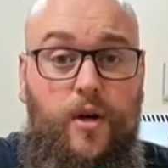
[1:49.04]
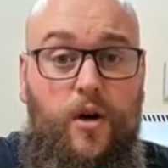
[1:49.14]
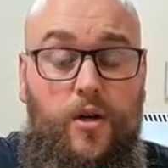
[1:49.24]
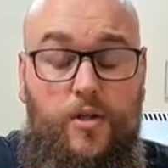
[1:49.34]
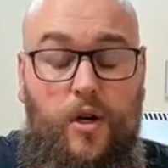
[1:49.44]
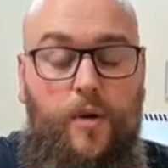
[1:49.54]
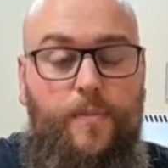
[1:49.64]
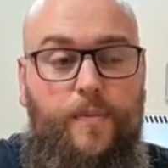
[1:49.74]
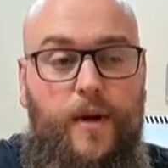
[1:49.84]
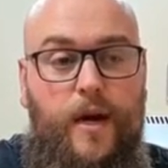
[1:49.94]
on
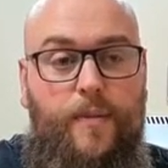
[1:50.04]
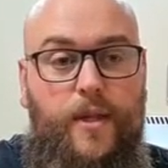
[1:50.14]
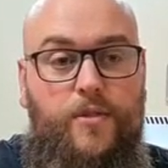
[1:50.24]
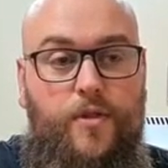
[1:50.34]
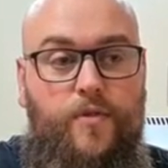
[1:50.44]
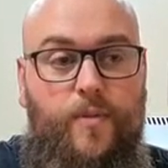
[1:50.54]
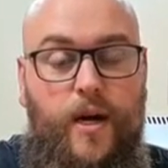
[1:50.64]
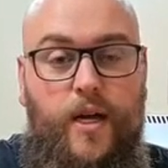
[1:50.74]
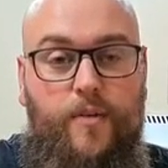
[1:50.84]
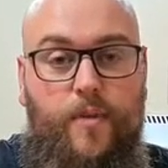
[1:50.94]
top. That's sort of
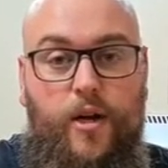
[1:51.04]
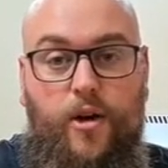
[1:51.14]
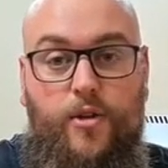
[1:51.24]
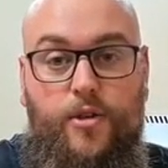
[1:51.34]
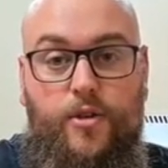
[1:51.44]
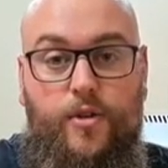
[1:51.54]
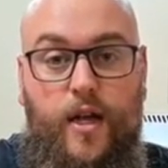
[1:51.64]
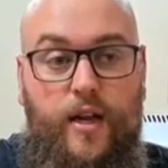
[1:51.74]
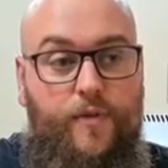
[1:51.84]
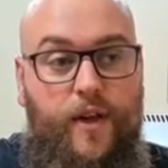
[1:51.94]
my go-to,
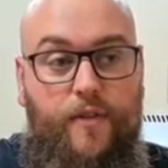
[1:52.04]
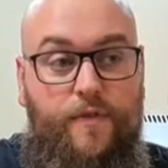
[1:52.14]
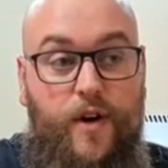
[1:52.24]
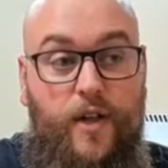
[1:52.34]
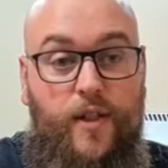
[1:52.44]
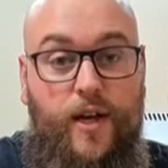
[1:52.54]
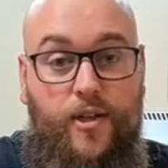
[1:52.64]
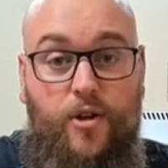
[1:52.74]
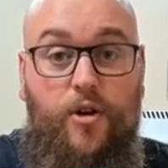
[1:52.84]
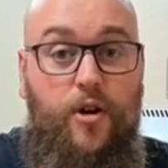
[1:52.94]
and if we can find like a
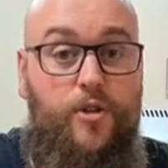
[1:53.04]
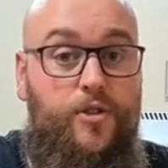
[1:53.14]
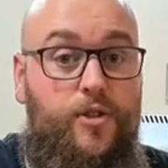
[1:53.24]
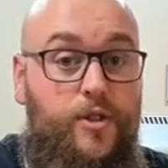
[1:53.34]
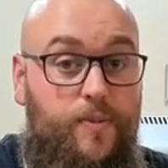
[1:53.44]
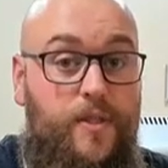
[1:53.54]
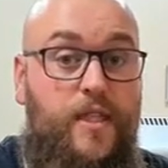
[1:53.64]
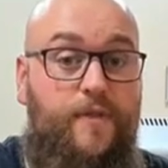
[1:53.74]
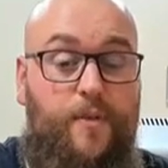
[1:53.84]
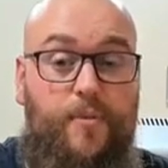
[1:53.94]
tonkotsu
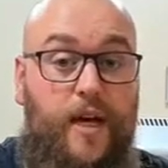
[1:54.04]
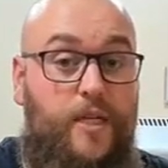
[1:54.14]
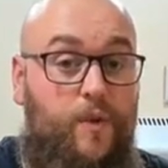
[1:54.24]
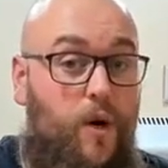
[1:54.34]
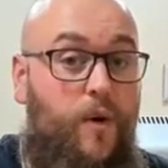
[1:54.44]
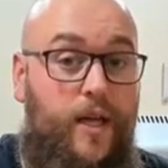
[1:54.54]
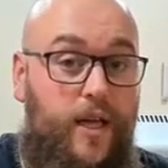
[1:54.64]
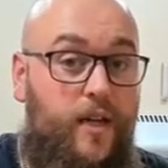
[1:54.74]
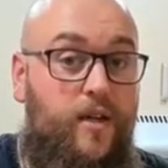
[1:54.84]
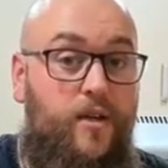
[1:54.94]
specific place while we're
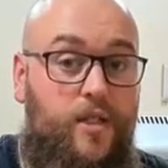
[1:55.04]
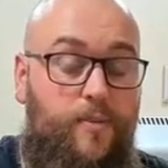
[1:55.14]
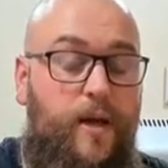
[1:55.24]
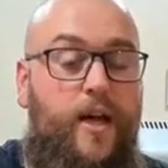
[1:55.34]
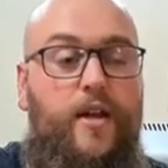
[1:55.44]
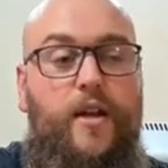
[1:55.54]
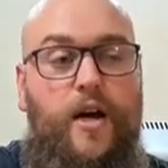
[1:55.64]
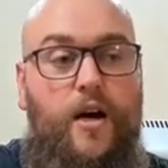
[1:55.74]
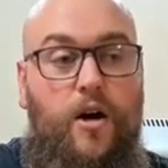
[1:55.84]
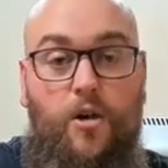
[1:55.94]
in Japan,
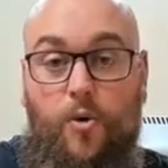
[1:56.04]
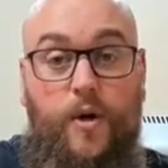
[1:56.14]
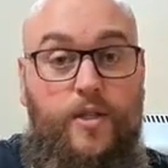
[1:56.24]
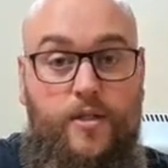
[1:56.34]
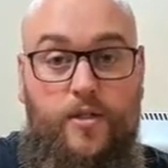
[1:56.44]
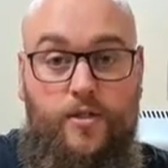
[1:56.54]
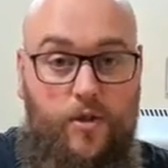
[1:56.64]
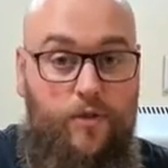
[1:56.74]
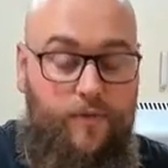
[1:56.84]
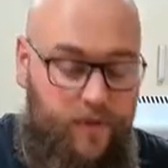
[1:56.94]
I'll always
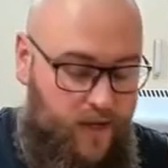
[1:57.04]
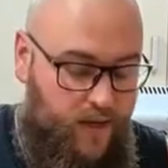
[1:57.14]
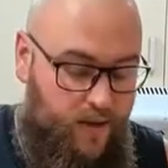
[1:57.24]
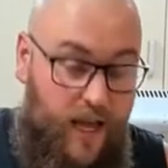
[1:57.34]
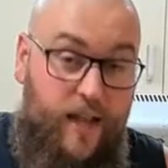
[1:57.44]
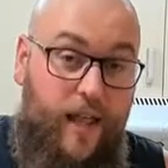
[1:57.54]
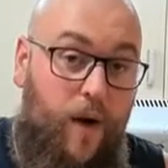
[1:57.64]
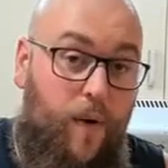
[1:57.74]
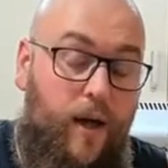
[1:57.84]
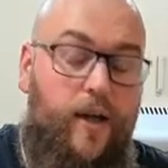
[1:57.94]
sort of head
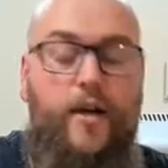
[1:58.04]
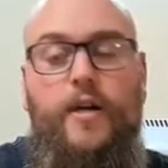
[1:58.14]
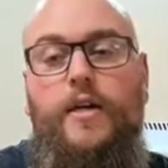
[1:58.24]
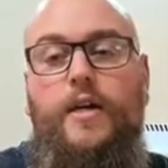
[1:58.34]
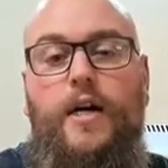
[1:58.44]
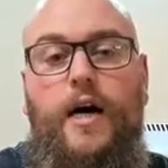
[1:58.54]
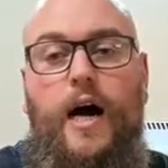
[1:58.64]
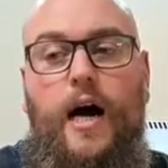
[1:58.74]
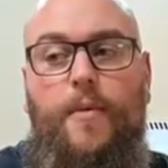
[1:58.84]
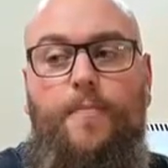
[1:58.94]
that way.
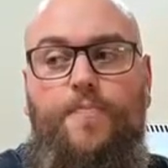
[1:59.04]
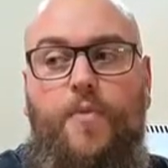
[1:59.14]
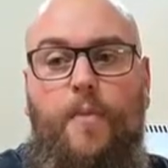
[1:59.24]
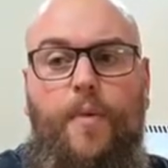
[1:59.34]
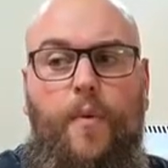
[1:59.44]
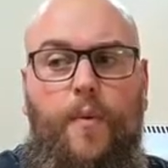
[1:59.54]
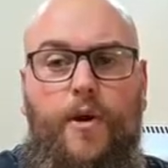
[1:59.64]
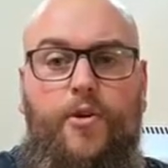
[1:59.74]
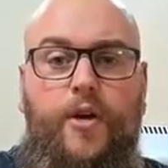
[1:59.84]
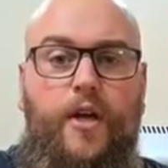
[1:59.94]
But when we're
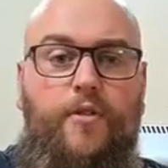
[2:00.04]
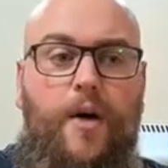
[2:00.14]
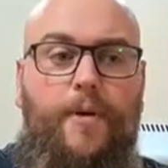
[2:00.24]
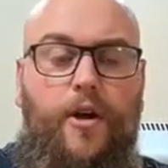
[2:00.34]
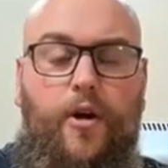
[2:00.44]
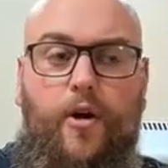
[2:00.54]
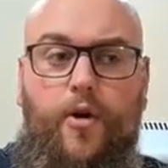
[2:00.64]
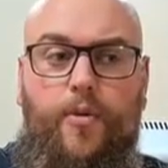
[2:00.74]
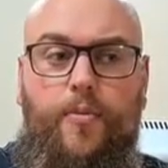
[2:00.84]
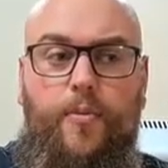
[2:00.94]
cooking ramen at
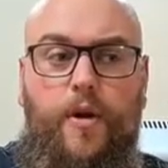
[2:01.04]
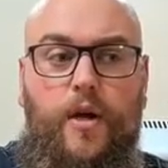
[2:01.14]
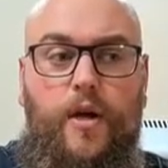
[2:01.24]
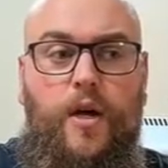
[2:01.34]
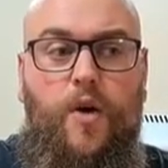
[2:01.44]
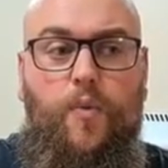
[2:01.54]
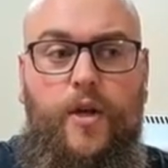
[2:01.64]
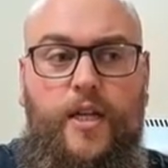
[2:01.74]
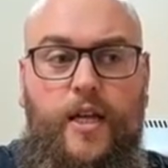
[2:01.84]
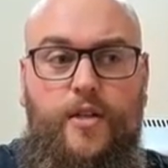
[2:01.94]
home, we
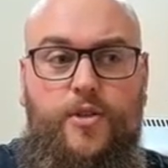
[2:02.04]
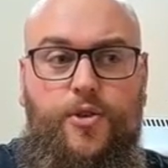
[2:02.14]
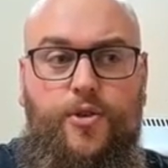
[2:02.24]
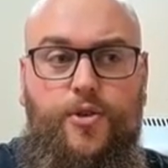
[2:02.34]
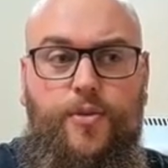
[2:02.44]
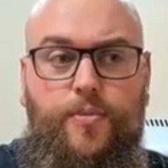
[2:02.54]
tend to